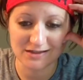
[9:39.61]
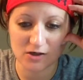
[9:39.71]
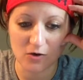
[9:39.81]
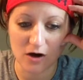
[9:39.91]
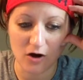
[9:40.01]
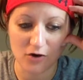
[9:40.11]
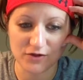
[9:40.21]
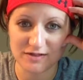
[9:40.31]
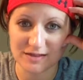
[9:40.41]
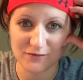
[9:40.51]
So all
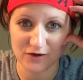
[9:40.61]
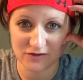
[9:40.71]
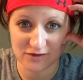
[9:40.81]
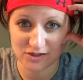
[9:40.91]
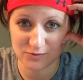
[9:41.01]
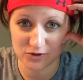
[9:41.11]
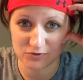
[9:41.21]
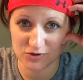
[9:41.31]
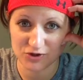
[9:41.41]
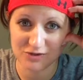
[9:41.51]
the Steam Fresh vegetables
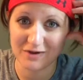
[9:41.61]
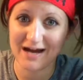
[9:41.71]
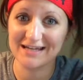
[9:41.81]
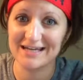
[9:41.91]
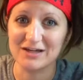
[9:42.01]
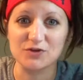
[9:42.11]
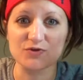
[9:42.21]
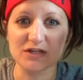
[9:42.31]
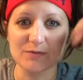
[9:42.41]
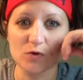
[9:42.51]
we used to buy I can't
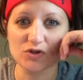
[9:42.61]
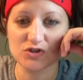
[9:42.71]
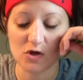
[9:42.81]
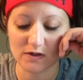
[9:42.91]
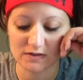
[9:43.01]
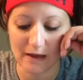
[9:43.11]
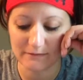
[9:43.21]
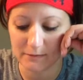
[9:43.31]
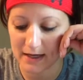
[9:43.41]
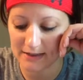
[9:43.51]
use anymore, so I
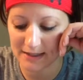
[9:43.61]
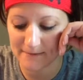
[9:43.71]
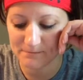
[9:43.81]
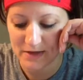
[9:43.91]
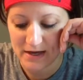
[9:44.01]
stopped buying them.